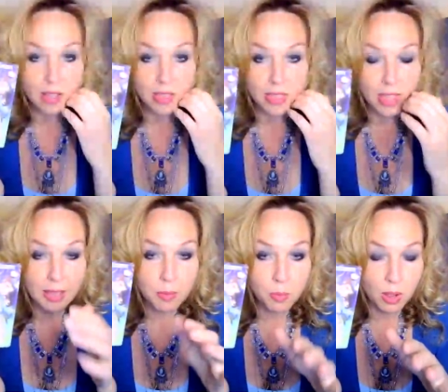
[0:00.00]

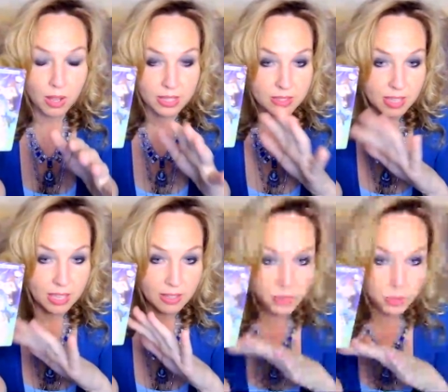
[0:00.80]
they want this
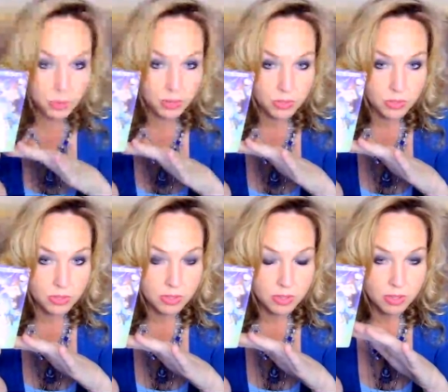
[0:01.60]
king of
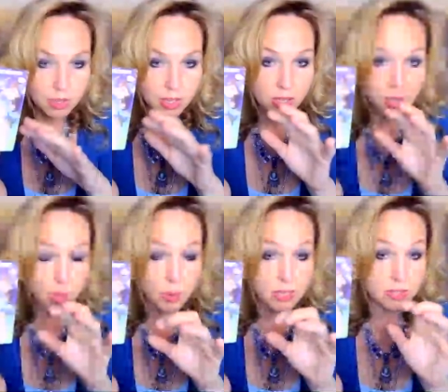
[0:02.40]
swords
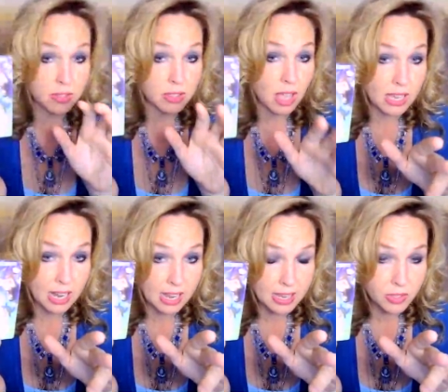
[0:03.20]
who has got
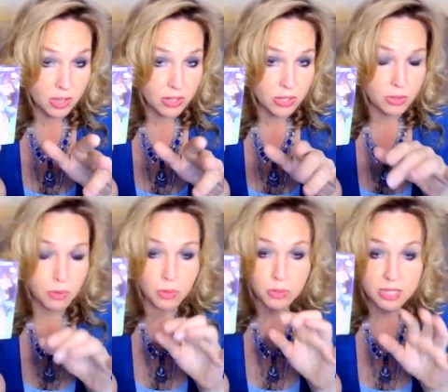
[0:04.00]
eyes on you,
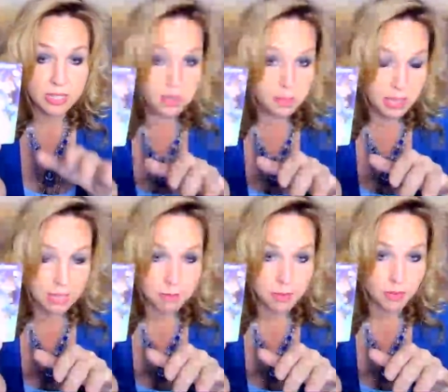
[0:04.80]
who didn't make
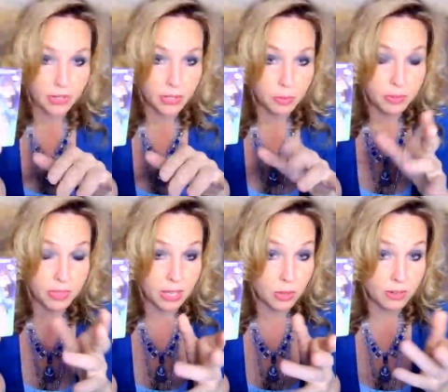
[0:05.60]
a move on you when
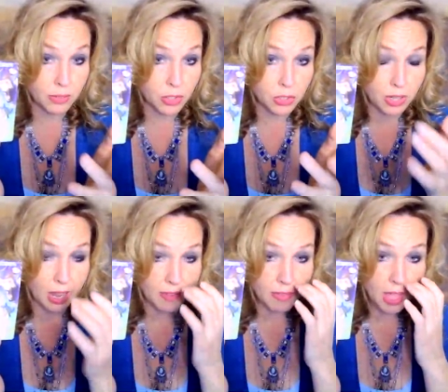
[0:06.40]
they could have or should
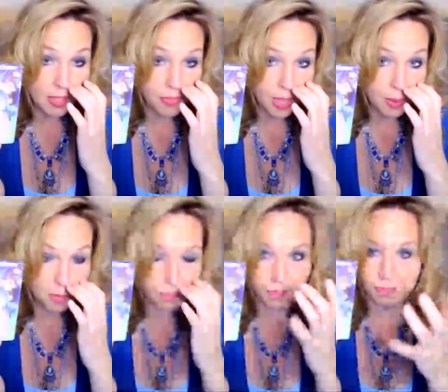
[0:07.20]
have. They,
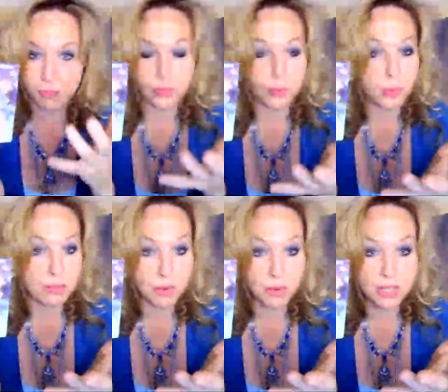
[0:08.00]
for
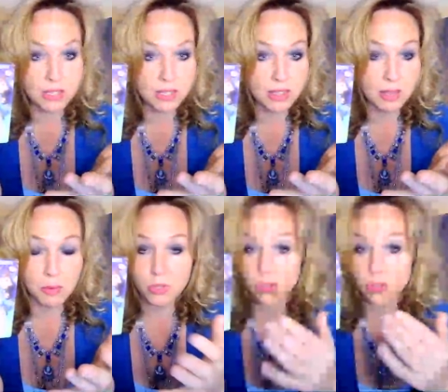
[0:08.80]
whatever reason, they were
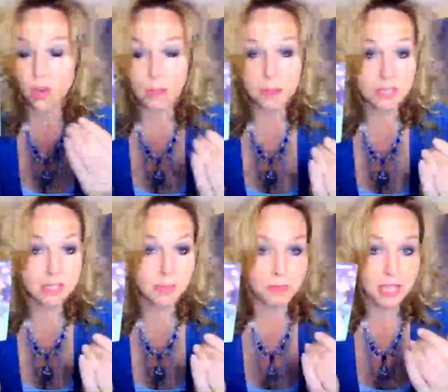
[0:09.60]
still trapped in
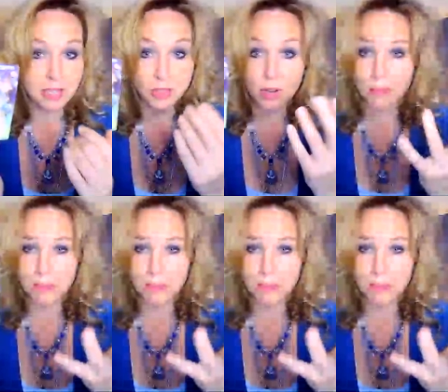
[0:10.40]
something else, trapped